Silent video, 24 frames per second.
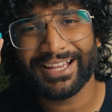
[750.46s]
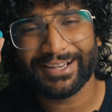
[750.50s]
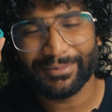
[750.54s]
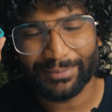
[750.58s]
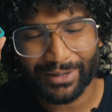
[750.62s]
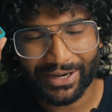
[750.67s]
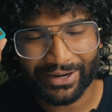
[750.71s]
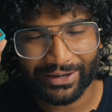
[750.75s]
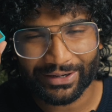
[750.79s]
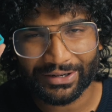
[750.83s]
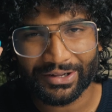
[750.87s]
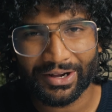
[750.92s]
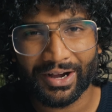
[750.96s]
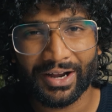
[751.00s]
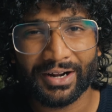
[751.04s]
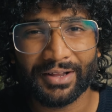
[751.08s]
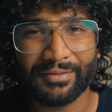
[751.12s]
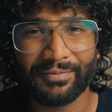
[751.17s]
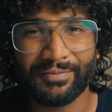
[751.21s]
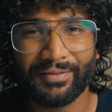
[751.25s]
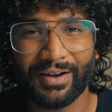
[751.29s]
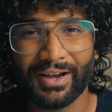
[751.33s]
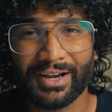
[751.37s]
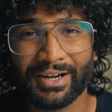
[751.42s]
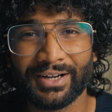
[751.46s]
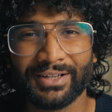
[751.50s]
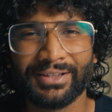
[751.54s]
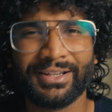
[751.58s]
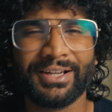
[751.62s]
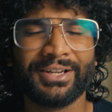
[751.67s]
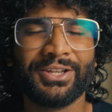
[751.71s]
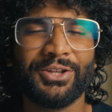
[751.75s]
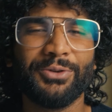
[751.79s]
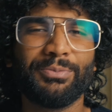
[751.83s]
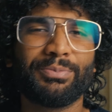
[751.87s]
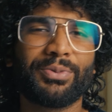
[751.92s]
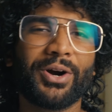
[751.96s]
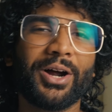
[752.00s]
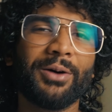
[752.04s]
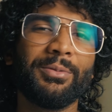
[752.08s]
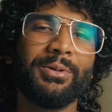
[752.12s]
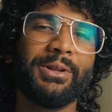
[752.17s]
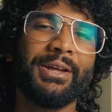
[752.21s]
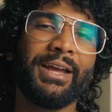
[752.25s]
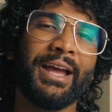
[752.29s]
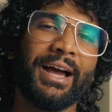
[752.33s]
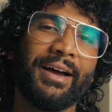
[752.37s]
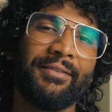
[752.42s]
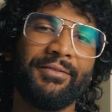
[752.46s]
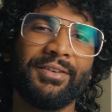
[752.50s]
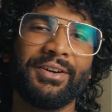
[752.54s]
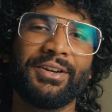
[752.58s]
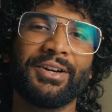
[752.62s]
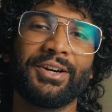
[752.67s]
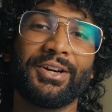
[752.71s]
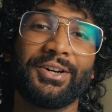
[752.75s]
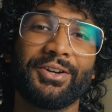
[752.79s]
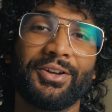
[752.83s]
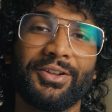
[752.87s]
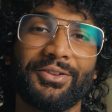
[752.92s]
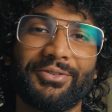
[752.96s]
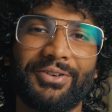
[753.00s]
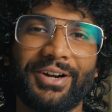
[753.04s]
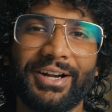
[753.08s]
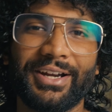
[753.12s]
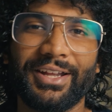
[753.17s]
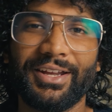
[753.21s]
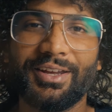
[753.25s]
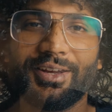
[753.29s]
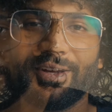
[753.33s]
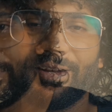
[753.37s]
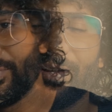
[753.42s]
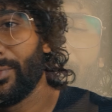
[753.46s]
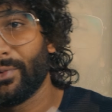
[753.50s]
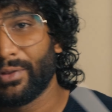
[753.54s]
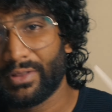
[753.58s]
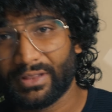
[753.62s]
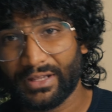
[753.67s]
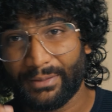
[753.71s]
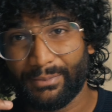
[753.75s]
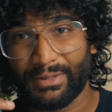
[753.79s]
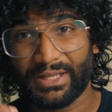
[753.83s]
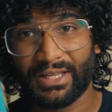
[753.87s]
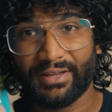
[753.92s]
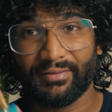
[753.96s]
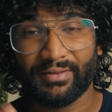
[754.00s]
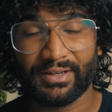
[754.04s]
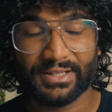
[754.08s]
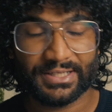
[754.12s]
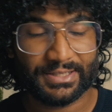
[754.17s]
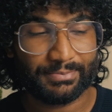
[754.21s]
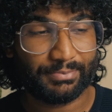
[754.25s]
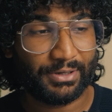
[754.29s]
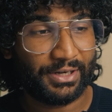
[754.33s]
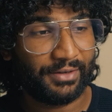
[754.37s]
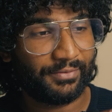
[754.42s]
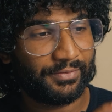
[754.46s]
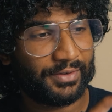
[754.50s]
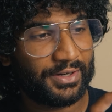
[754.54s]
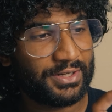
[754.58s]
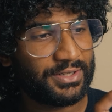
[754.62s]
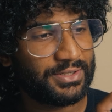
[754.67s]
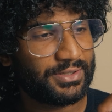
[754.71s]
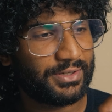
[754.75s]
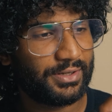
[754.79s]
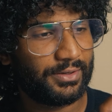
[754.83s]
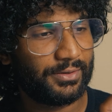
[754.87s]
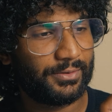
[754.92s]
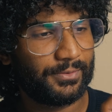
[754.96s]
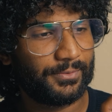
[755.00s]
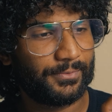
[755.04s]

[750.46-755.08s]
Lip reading: about God of Fire that you probably haven't heard already? Let me give it a spray first.